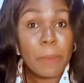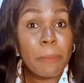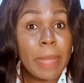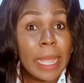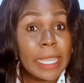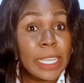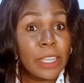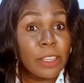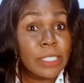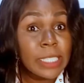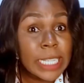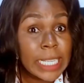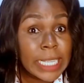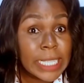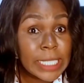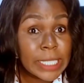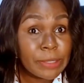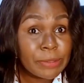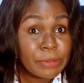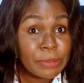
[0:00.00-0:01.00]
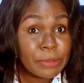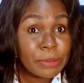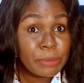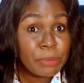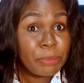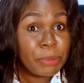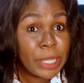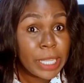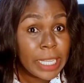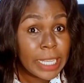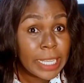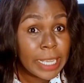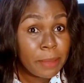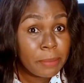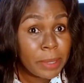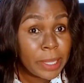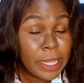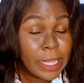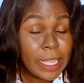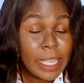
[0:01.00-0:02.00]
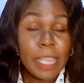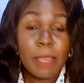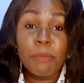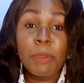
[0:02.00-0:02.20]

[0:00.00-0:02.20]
Banking executive, BE,